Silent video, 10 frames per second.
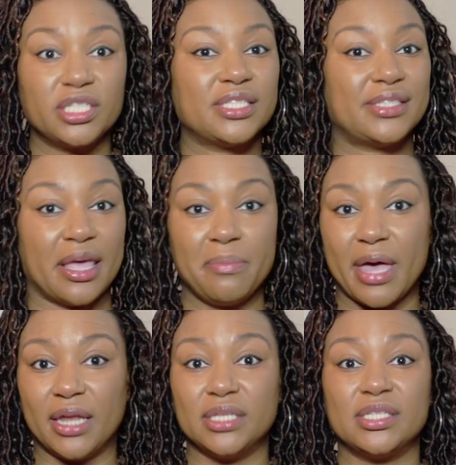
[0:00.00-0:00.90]
same
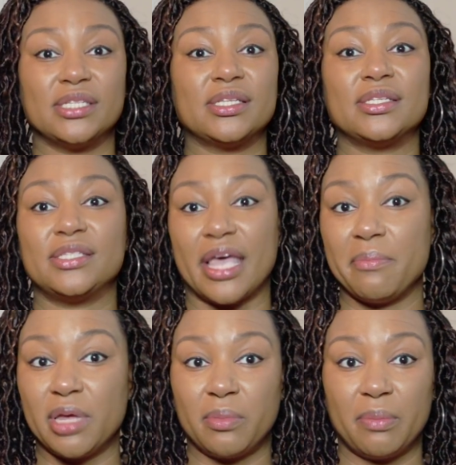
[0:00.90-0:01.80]
balances, same
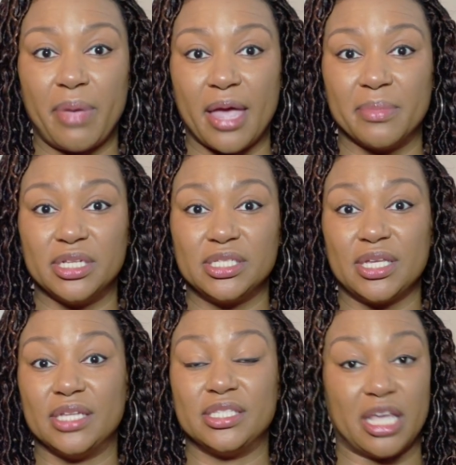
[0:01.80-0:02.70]
minimum payments,
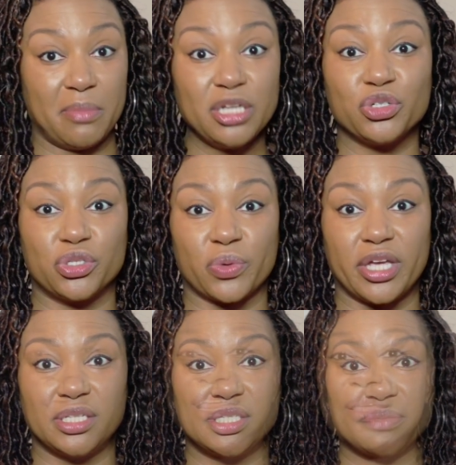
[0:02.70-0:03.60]
and same interest
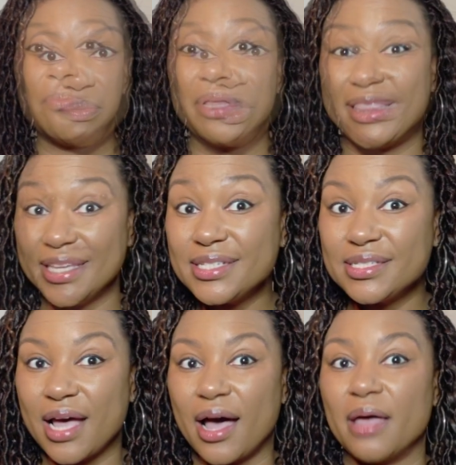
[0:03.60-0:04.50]
rates. But this
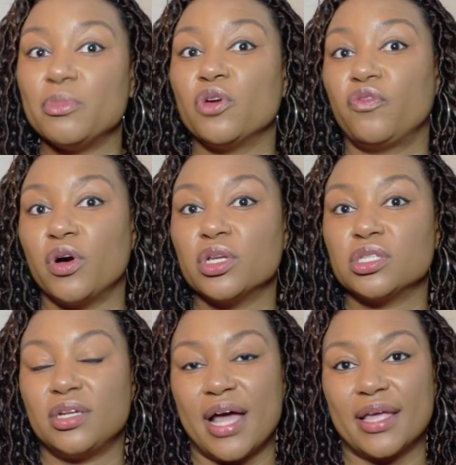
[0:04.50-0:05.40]
time, you'll focus
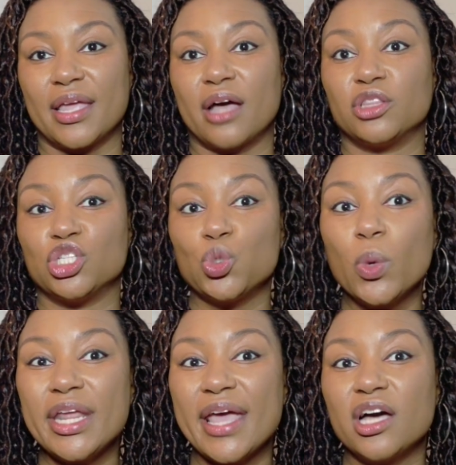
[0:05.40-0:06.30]
on knocking out the
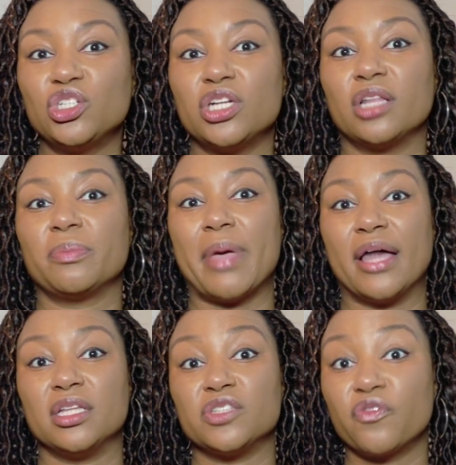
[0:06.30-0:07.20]
$2,800
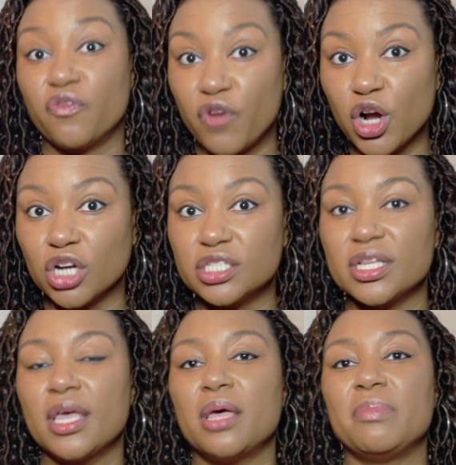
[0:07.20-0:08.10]
balance first
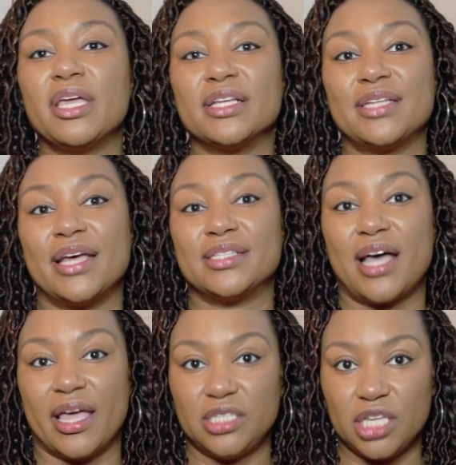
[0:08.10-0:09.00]
because it has the
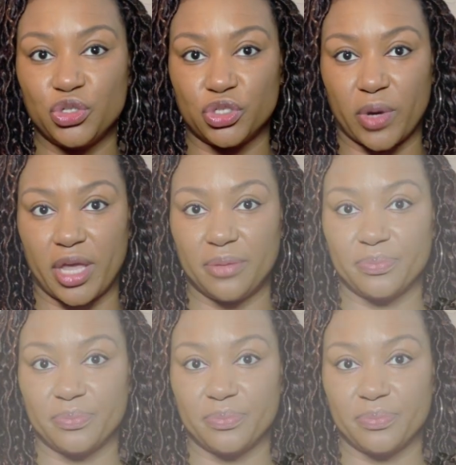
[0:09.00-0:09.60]
highest interest rate.